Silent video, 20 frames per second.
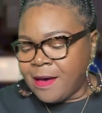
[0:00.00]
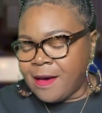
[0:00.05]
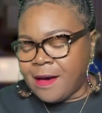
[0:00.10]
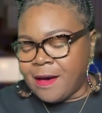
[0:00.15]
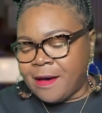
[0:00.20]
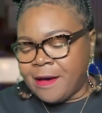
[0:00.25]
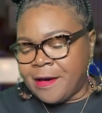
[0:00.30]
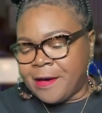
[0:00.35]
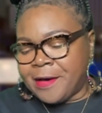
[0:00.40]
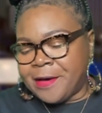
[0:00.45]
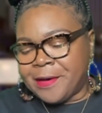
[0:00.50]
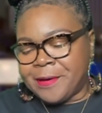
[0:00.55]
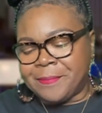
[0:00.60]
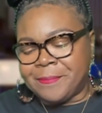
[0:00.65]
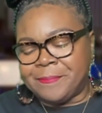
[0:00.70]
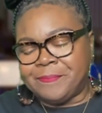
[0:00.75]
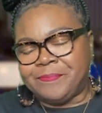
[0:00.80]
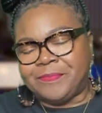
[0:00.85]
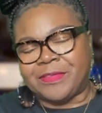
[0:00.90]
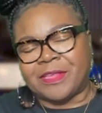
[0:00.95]

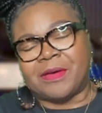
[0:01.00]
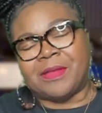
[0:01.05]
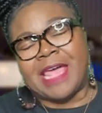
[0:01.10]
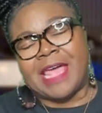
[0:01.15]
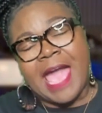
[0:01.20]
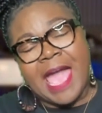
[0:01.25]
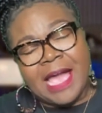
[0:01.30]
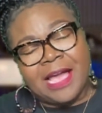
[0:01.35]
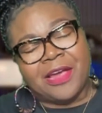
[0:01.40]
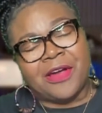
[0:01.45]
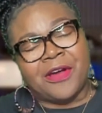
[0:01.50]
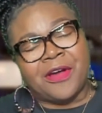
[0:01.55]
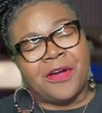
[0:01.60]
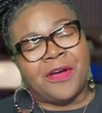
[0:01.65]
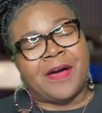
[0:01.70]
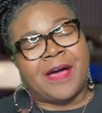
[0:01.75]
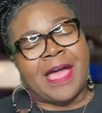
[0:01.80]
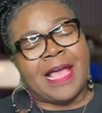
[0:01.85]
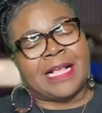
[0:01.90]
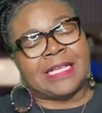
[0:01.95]
So that
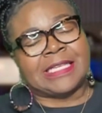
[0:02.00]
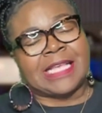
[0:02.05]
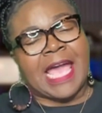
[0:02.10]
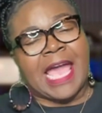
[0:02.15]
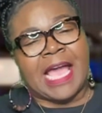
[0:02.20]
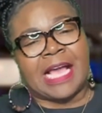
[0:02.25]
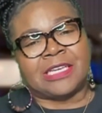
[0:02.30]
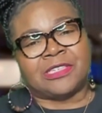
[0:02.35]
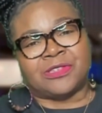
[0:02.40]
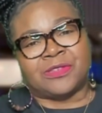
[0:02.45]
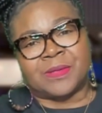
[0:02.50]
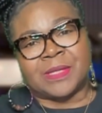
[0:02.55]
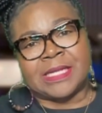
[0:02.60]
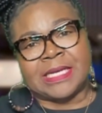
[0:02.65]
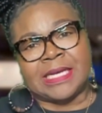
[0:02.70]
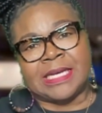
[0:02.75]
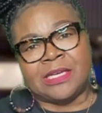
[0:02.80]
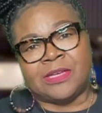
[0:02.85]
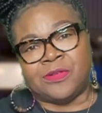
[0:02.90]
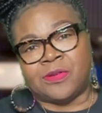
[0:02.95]
girl has
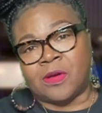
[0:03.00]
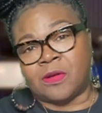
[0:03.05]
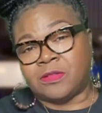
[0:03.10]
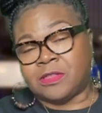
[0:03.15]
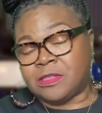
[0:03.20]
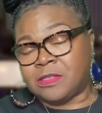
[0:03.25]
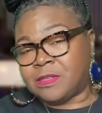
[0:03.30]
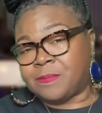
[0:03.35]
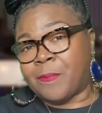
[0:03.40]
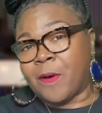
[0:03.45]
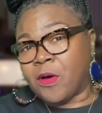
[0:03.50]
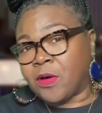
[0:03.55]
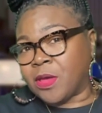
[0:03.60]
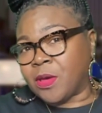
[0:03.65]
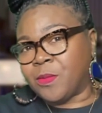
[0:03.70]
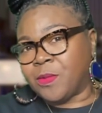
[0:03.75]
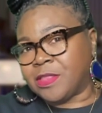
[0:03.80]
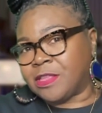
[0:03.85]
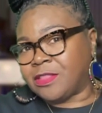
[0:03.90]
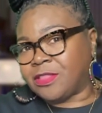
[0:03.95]
actually,
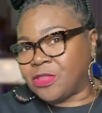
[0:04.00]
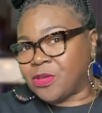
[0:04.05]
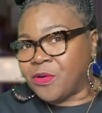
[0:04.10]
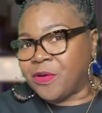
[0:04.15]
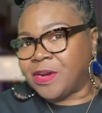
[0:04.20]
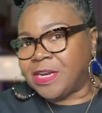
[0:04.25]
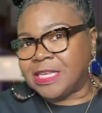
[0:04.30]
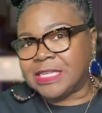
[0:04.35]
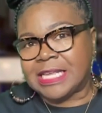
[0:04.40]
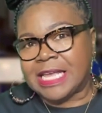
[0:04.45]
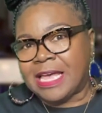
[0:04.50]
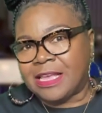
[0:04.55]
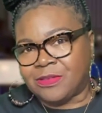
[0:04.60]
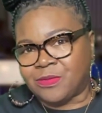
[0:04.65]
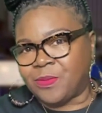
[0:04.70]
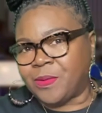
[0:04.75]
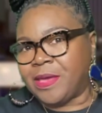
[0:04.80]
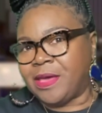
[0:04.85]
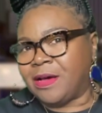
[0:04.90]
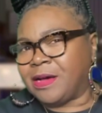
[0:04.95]
spoken with authorities as
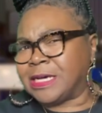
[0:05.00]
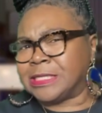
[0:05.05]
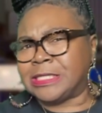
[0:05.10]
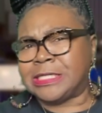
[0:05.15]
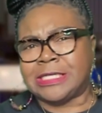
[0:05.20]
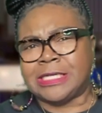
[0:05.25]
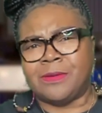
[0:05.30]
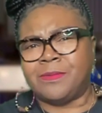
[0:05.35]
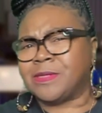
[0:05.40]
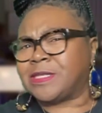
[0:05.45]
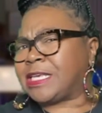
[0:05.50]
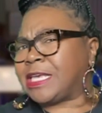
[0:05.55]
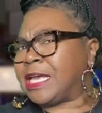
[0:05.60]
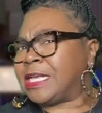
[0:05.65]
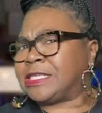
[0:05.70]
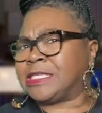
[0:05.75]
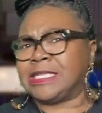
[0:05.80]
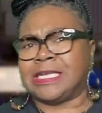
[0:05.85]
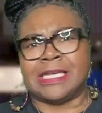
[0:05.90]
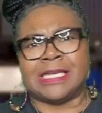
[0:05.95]
well because she was
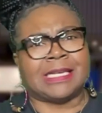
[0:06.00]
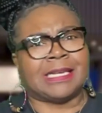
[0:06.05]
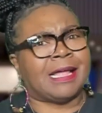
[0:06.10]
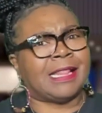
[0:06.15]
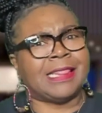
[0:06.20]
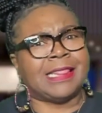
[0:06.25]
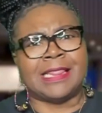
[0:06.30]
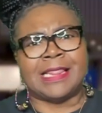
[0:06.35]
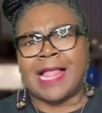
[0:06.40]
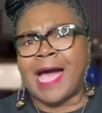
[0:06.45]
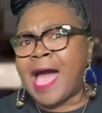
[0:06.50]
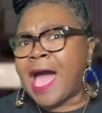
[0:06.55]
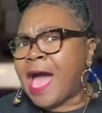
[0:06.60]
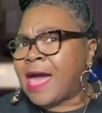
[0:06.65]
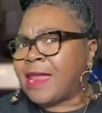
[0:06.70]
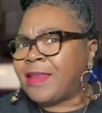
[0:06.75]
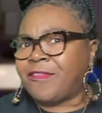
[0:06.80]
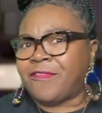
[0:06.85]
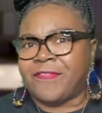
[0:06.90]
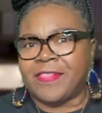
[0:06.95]
getting a
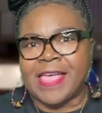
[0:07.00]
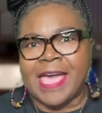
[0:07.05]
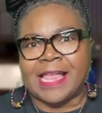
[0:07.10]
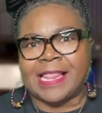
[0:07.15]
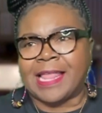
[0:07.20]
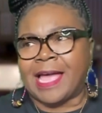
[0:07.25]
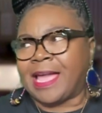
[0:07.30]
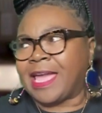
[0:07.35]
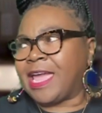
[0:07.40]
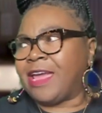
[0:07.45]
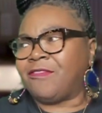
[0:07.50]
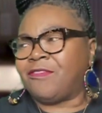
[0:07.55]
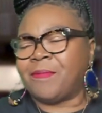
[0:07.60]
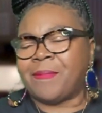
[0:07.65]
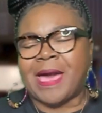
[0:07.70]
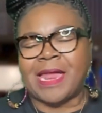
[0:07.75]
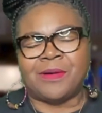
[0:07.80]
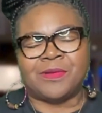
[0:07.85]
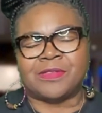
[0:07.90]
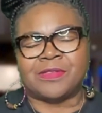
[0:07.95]
lot of flack. Like
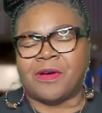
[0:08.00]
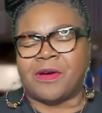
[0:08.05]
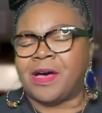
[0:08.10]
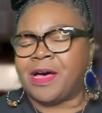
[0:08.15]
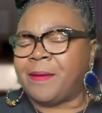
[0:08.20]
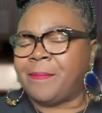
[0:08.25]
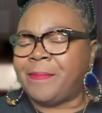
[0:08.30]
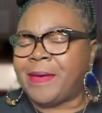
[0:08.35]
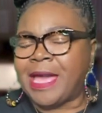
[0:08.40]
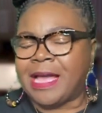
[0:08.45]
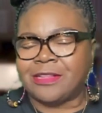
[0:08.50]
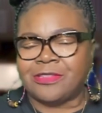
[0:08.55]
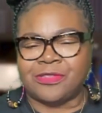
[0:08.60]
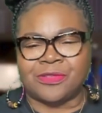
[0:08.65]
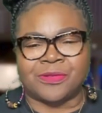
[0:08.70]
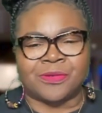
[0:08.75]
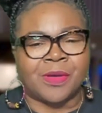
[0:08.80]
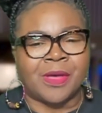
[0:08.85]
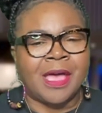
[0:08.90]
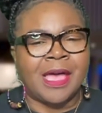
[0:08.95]
everybody was on her back
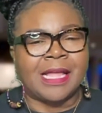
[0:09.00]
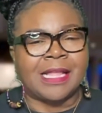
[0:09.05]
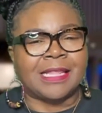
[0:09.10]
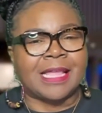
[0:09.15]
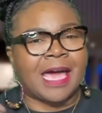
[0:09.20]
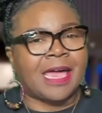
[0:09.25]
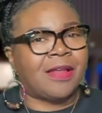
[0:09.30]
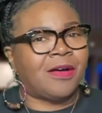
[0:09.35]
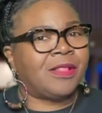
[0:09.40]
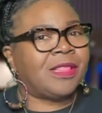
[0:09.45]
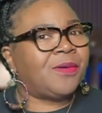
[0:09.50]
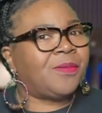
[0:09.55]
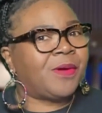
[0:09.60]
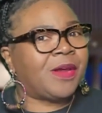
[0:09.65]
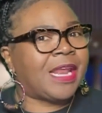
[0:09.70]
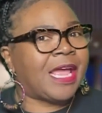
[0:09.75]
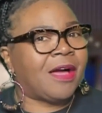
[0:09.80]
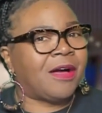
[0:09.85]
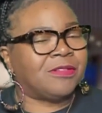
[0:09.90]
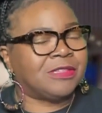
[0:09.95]
too. Not only were
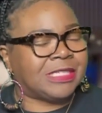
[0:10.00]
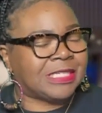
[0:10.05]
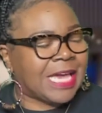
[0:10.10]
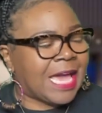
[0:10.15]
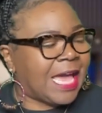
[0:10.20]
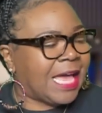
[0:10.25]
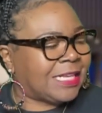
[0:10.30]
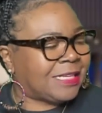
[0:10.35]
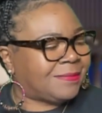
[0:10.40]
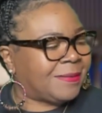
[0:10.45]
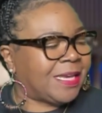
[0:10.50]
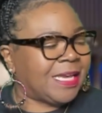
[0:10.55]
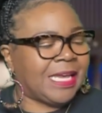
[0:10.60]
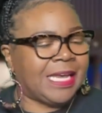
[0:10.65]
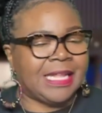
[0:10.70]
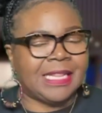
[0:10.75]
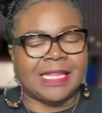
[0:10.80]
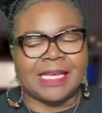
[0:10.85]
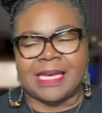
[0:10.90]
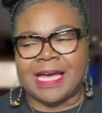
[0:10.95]
they on Jasmine
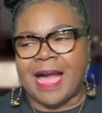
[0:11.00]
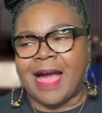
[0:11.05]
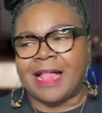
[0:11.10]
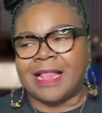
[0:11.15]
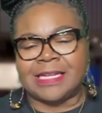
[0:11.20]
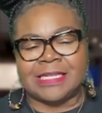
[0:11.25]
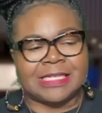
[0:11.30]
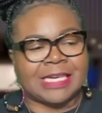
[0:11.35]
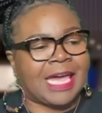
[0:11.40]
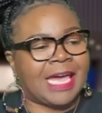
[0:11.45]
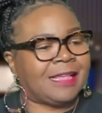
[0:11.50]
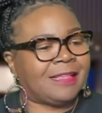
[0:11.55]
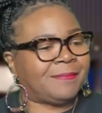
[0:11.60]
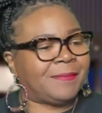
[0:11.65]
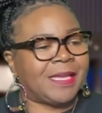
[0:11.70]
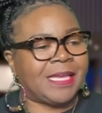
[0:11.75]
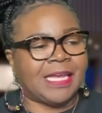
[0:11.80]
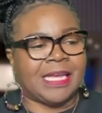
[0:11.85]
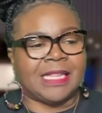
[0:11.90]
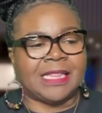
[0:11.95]
Eiland, calling
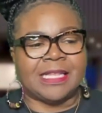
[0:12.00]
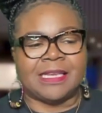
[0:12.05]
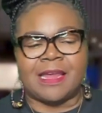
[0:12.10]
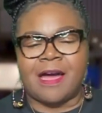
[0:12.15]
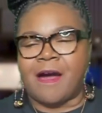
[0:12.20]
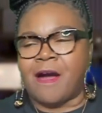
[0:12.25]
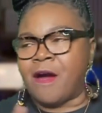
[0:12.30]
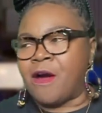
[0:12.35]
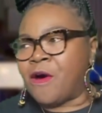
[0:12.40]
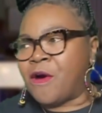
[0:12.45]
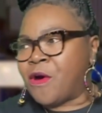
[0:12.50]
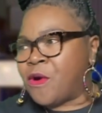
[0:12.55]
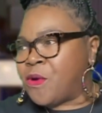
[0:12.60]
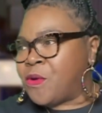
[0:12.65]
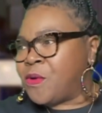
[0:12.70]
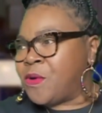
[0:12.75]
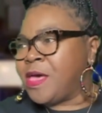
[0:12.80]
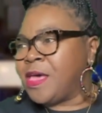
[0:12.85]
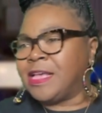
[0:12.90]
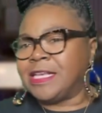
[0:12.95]
Jasmine Eiland a
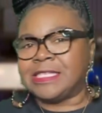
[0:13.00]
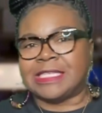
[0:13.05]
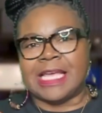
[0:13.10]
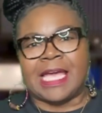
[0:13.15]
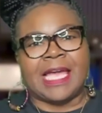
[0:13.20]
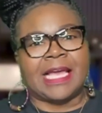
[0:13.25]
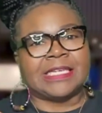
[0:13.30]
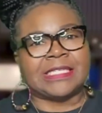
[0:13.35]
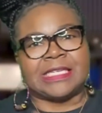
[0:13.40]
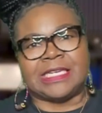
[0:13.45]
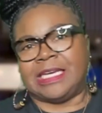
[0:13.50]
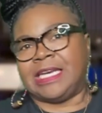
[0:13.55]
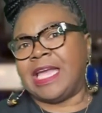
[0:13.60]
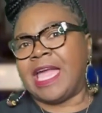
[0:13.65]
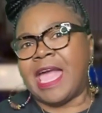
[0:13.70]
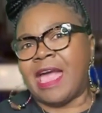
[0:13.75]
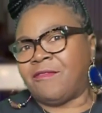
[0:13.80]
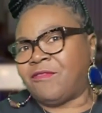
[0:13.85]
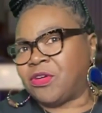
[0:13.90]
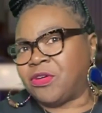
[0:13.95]
hoe, saying she ain't
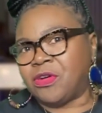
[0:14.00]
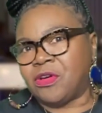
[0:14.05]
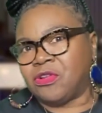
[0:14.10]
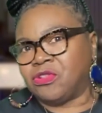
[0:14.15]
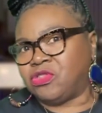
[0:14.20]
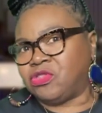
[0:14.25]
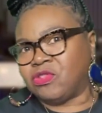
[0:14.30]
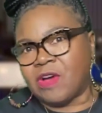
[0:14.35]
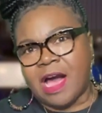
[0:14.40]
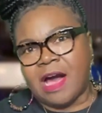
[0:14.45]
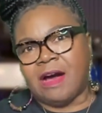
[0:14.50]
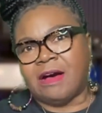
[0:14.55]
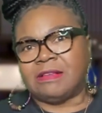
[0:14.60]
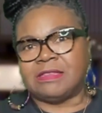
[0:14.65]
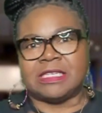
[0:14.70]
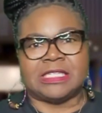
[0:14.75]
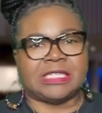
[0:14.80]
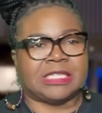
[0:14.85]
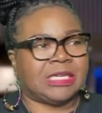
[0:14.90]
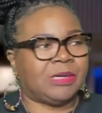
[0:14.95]
have on no
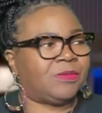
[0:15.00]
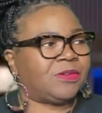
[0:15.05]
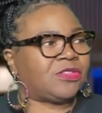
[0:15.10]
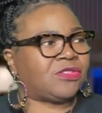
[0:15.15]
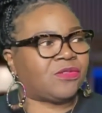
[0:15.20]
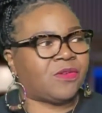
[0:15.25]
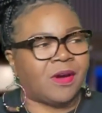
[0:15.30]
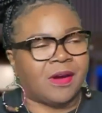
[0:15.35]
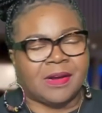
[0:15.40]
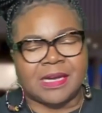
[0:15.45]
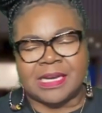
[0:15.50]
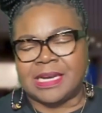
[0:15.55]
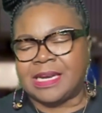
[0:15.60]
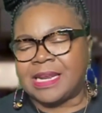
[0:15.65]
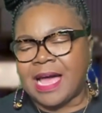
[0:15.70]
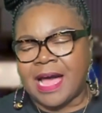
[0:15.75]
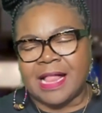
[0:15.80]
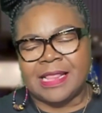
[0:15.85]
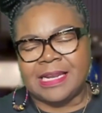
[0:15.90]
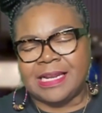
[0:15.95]
drawers and she was twerking and
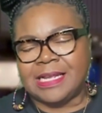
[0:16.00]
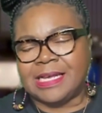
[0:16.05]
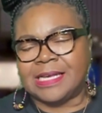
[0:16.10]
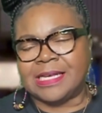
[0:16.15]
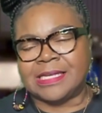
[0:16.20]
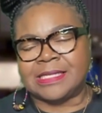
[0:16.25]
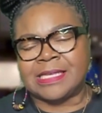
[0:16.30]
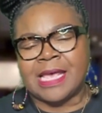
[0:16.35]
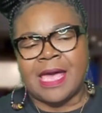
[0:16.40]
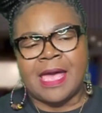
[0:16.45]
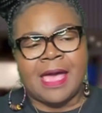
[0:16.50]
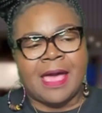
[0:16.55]
all of this.